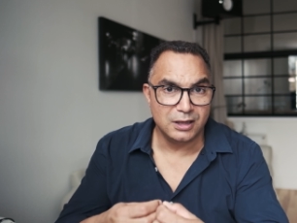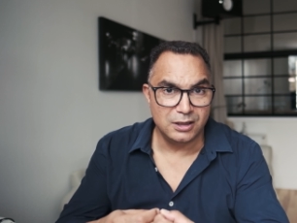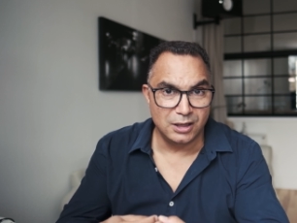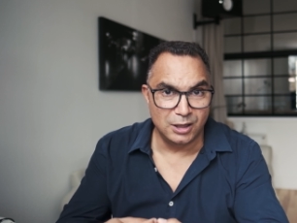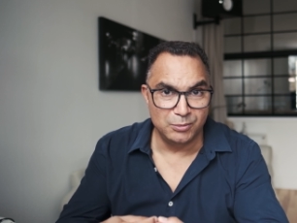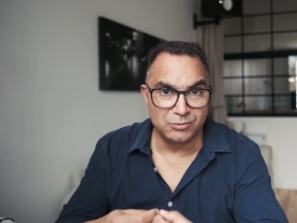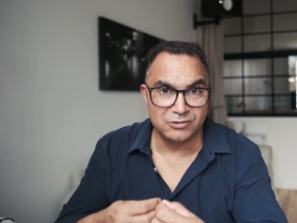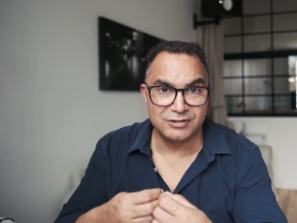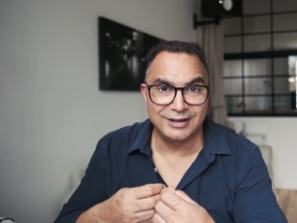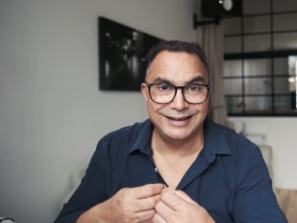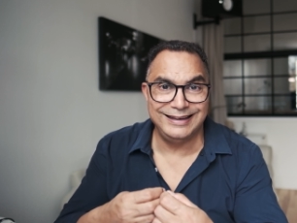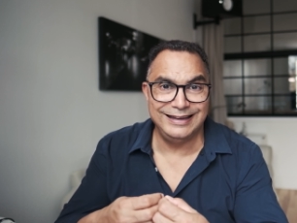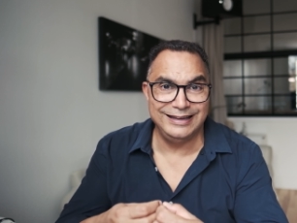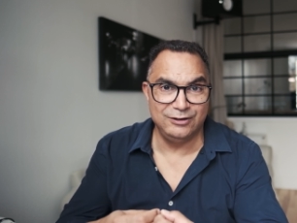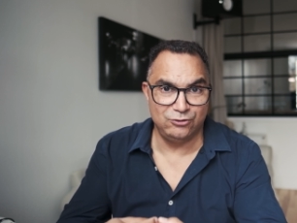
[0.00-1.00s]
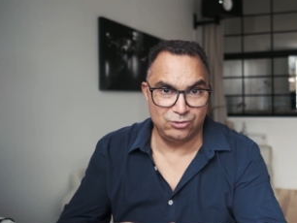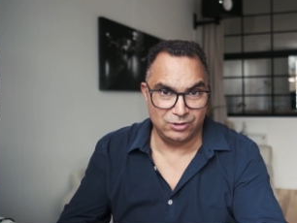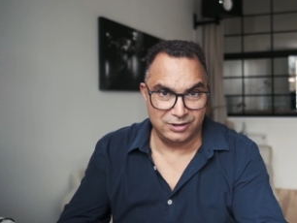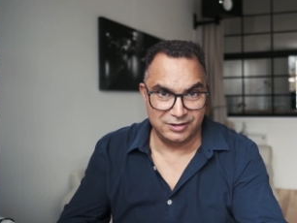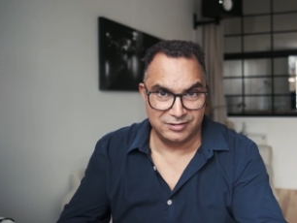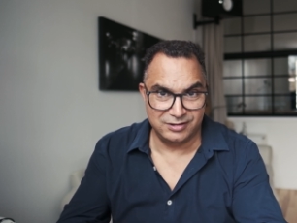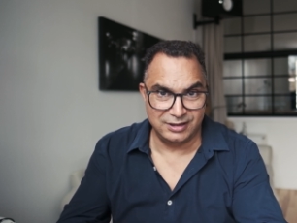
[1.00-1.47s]
comes
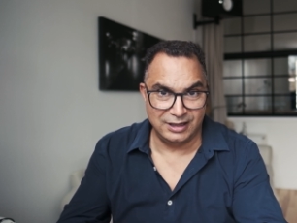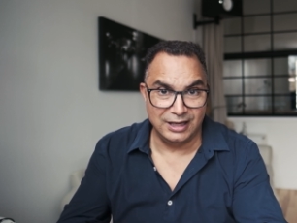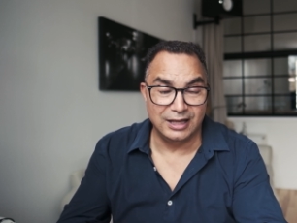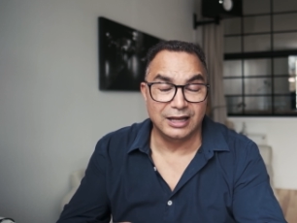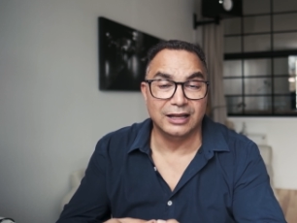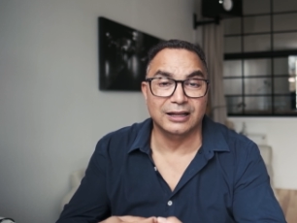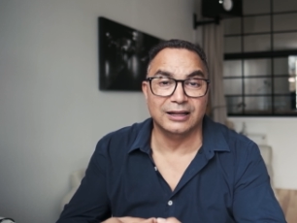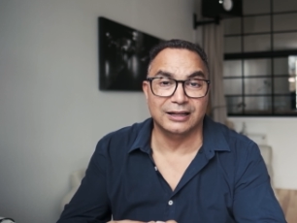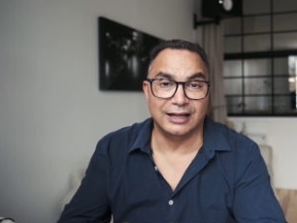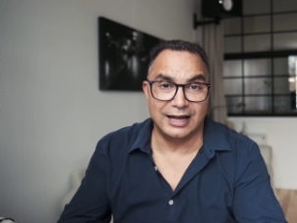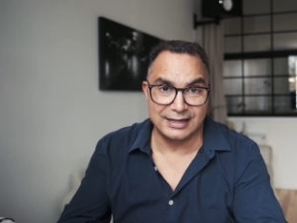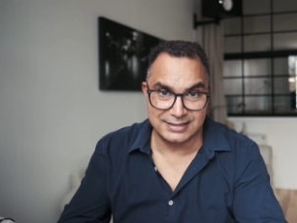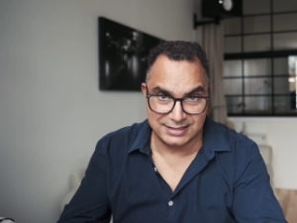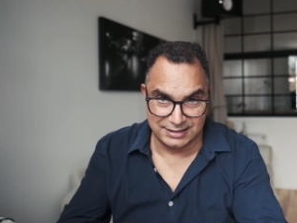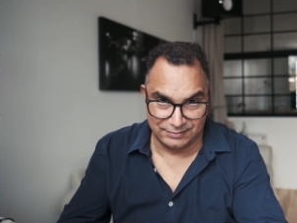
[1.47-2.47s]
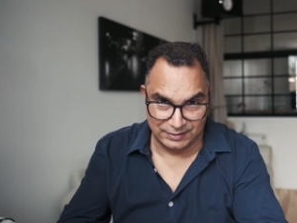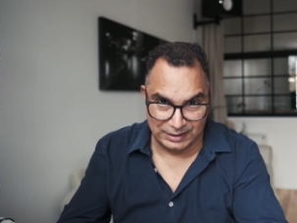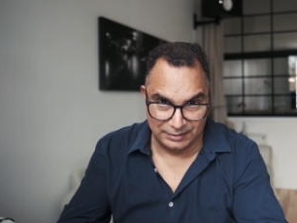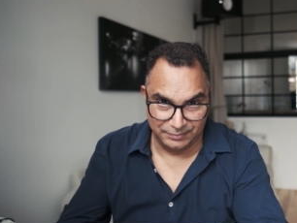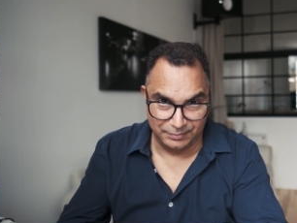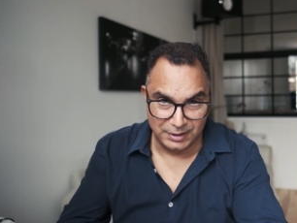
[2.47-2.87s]
intricacy, lots of it.